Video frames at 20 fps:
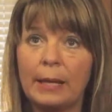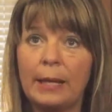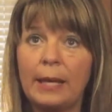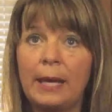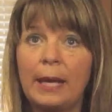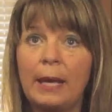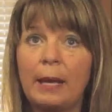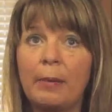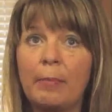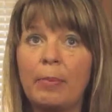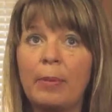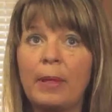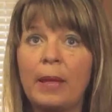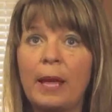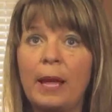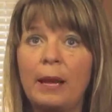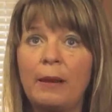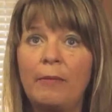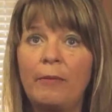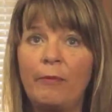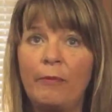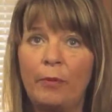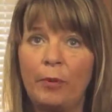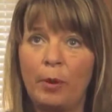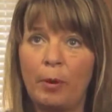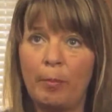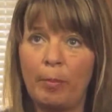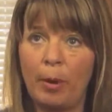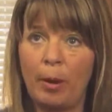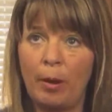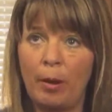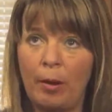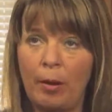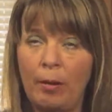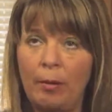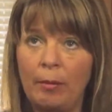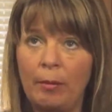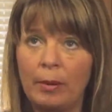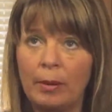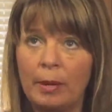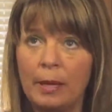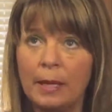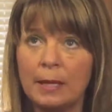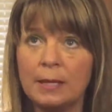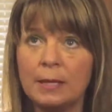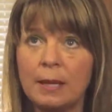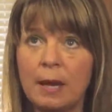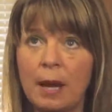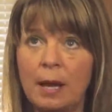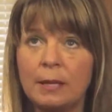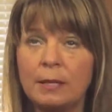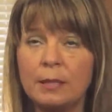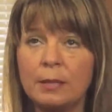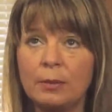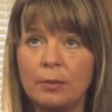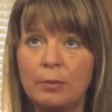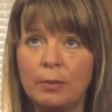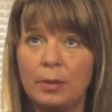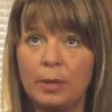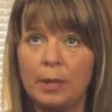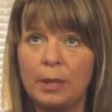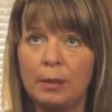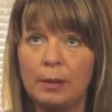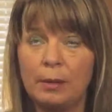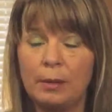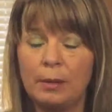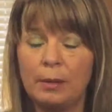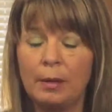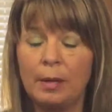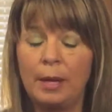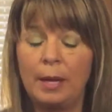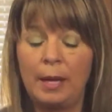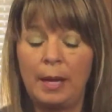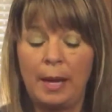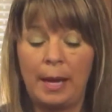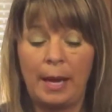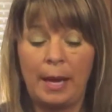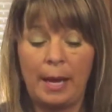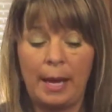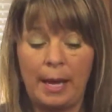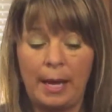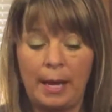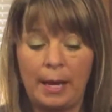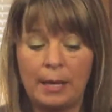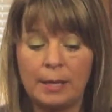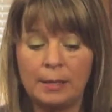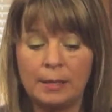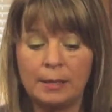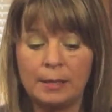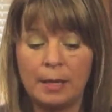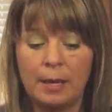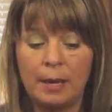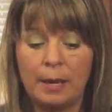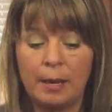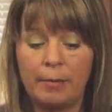Kent played football his high school year, and